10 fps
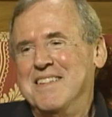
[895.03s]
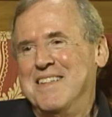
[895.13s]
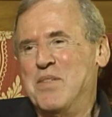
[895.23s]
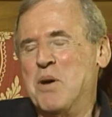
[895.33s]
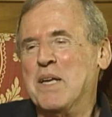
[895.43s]

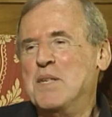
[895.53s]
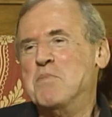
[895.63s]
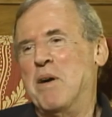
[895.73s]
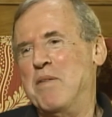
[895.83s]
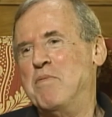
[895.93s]
Well, he's
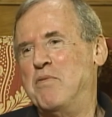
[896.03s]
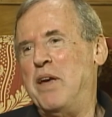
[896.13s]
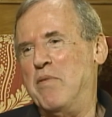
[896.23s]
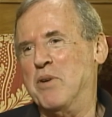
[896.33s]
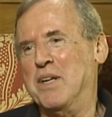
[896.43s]
my
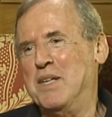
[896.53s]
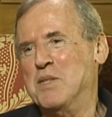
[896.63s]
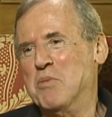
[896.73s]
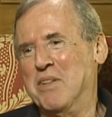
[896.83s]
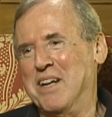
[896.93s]
favorite. He's
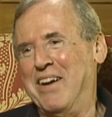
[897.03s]
the one that I